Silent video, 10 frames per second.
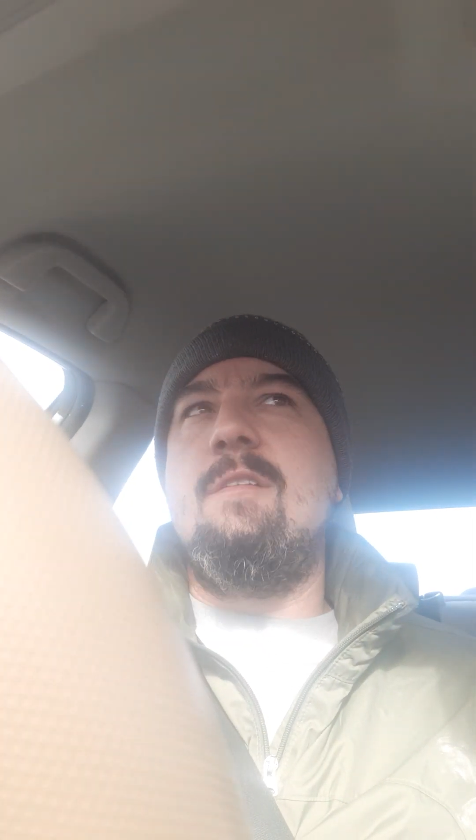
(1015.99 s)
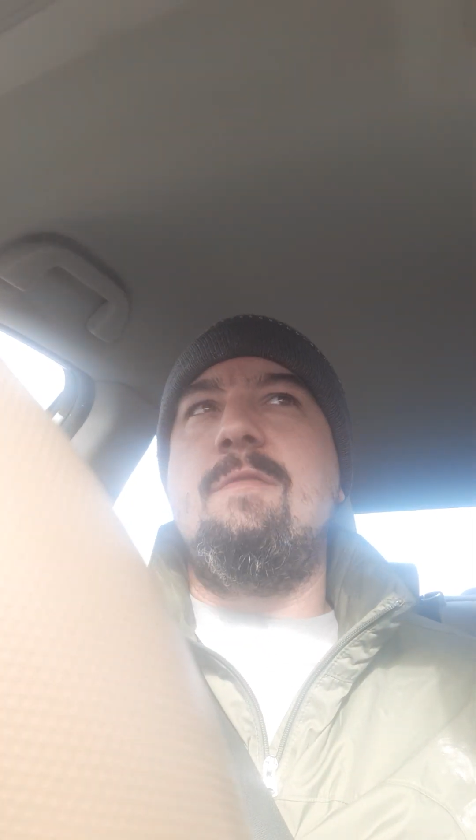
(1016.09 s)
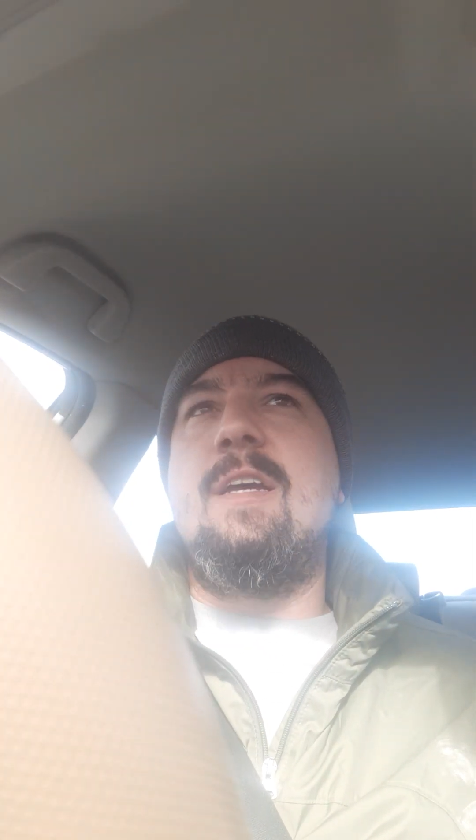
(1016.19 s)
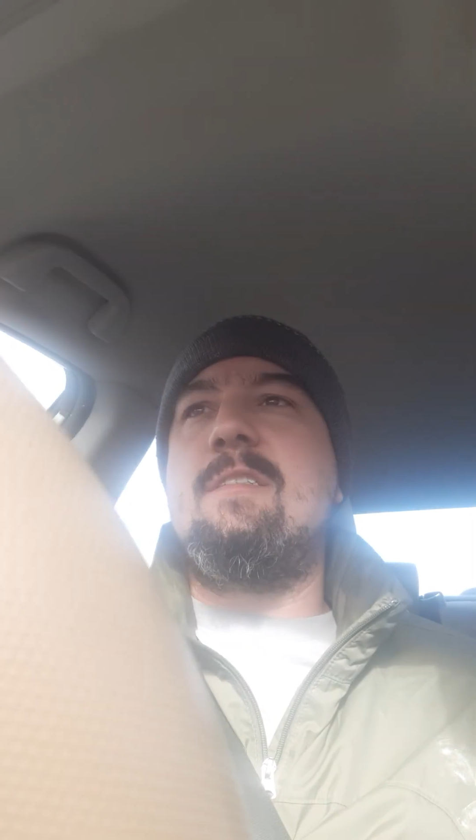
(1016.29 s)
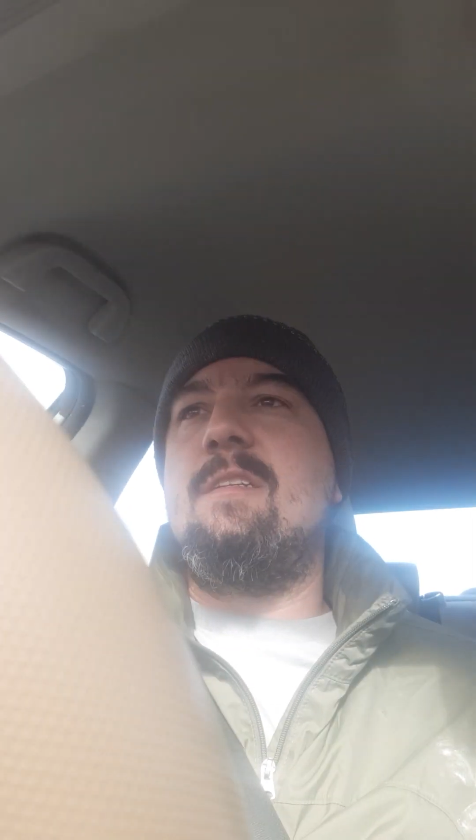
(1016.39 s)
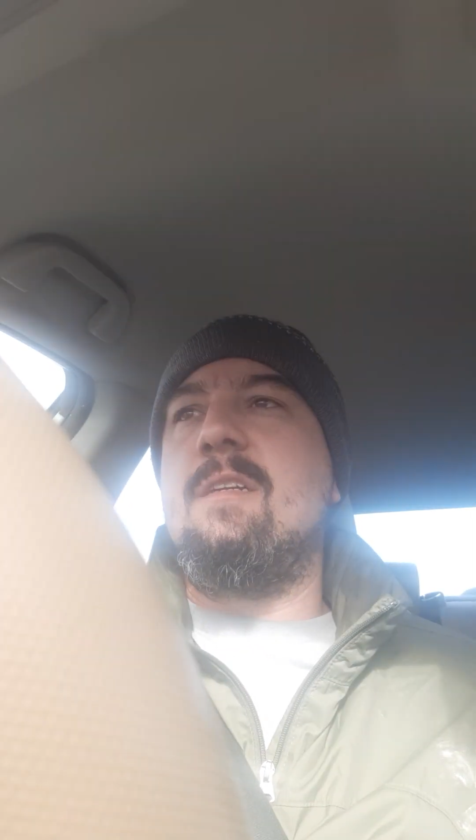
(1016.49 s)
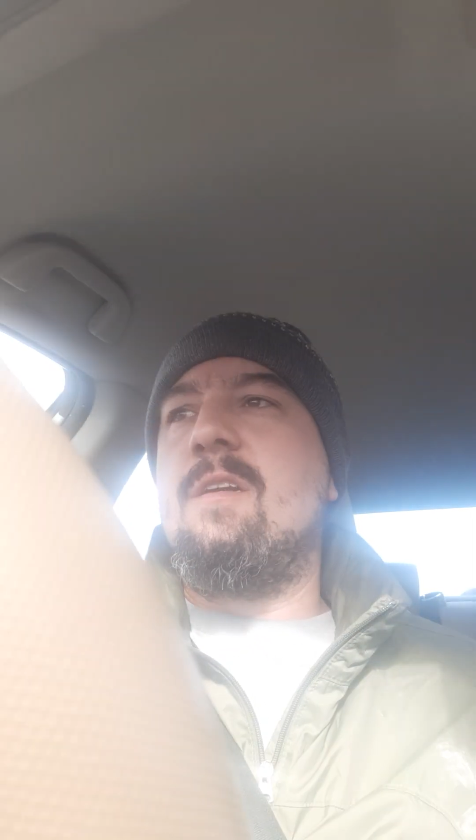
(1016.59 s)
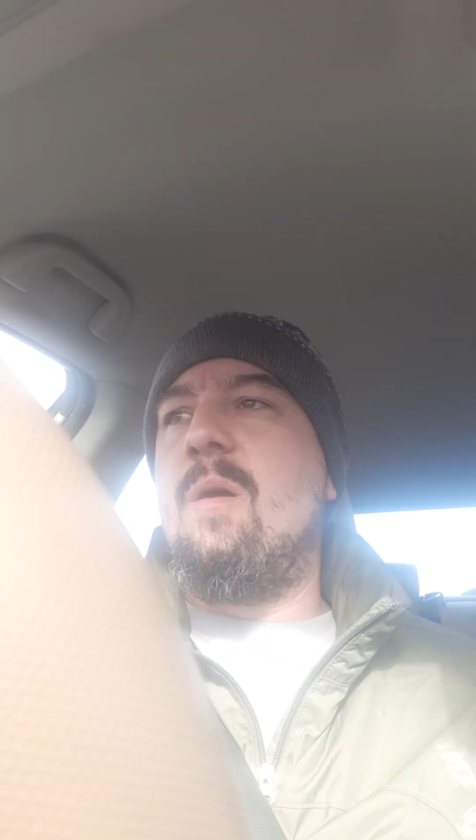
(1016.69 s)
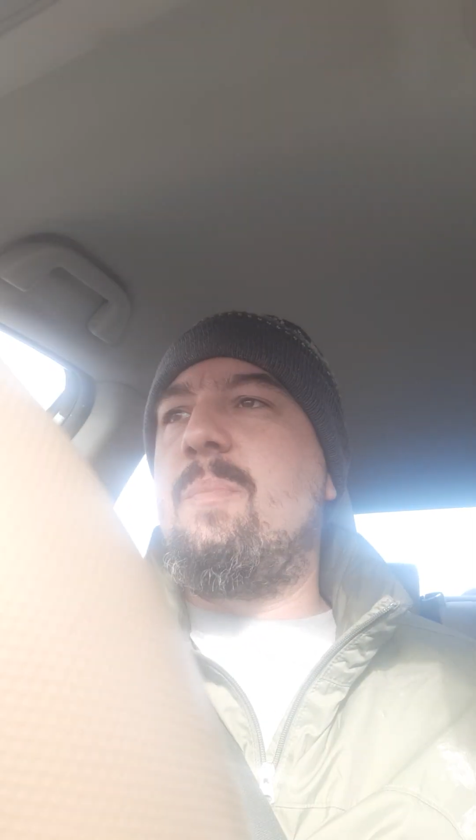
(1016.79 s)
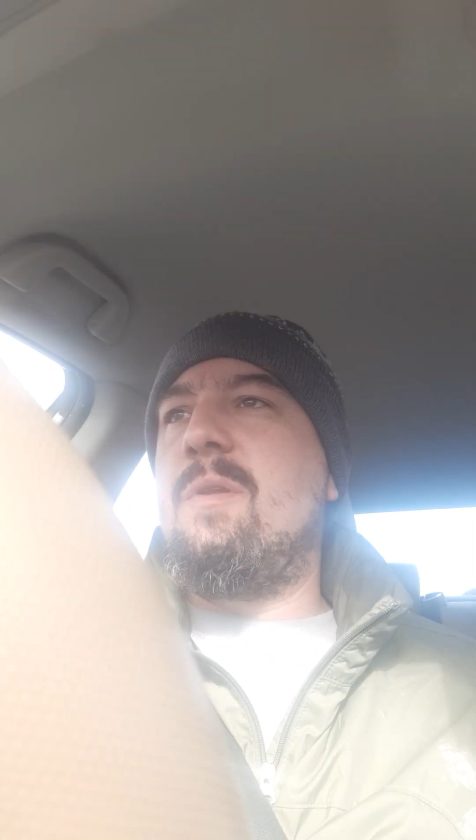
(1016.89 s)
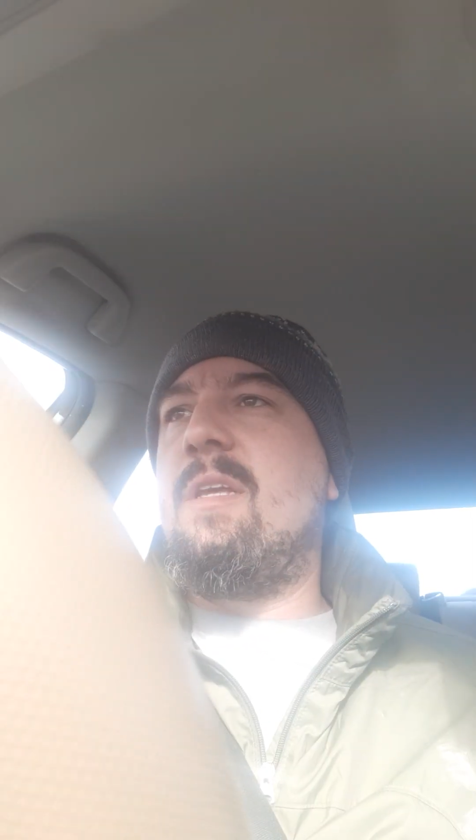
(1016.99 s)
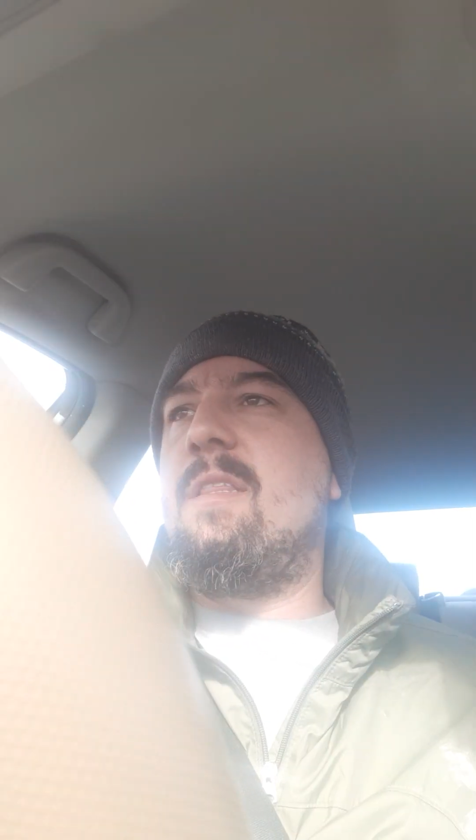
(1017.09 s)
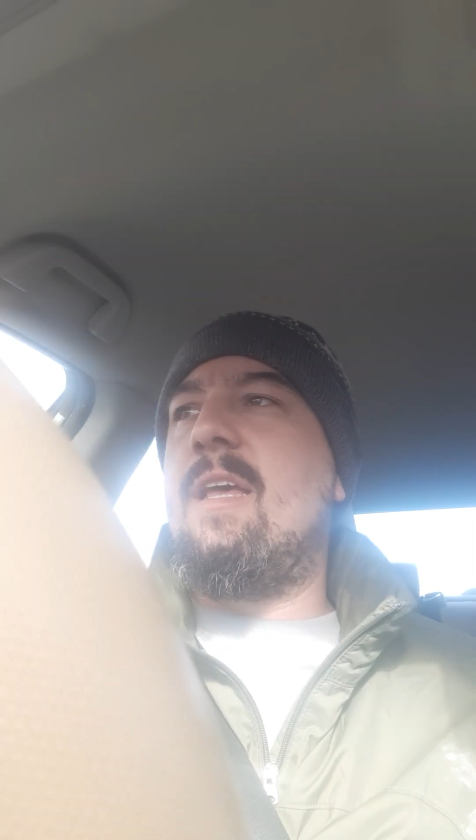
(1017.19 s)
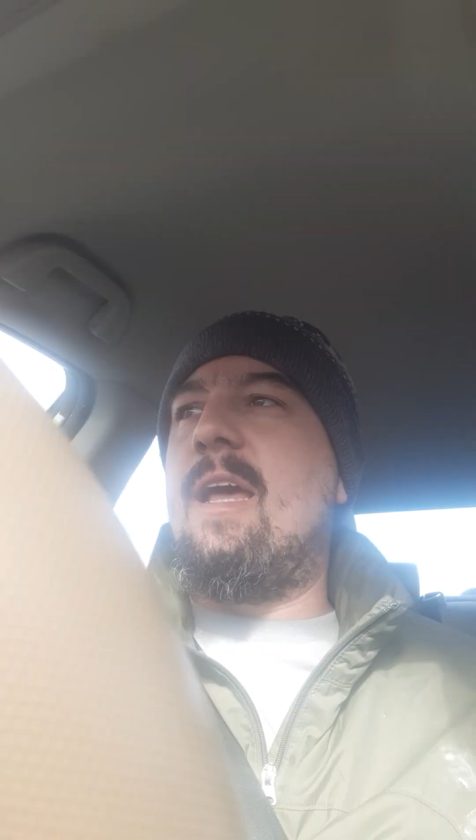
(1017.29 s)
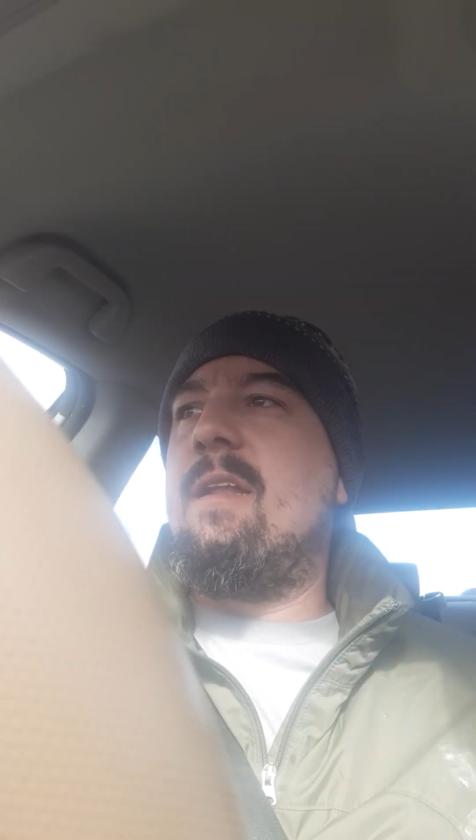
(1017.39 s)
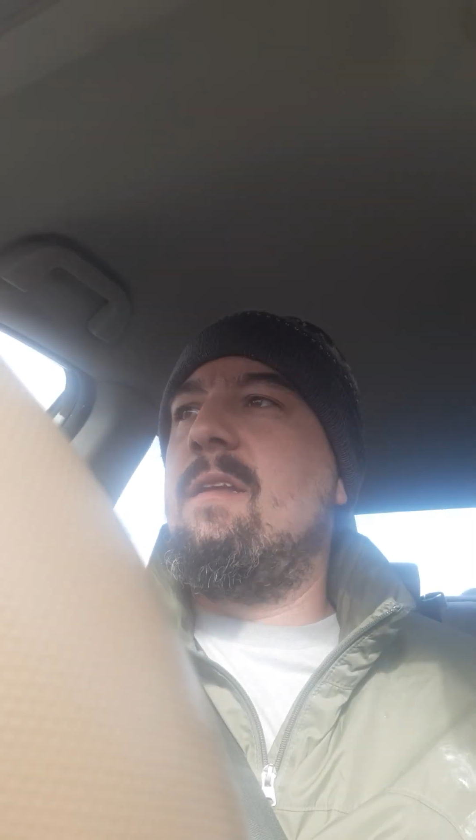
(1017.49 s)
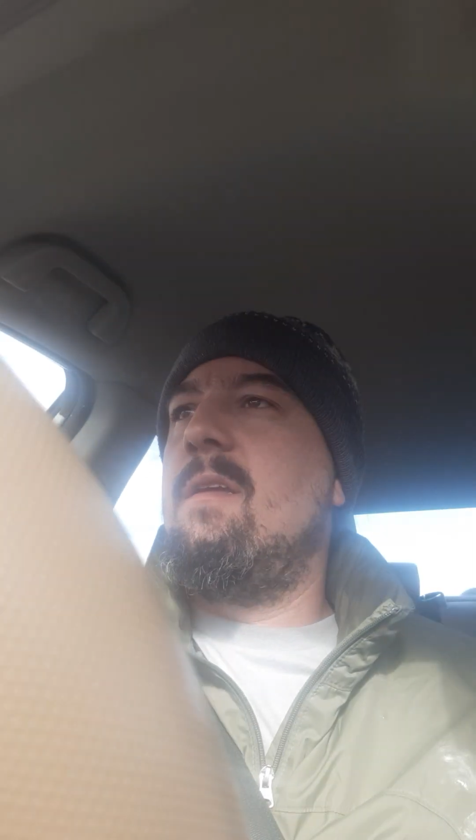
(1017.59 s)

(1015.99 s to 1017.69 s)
invest in a company that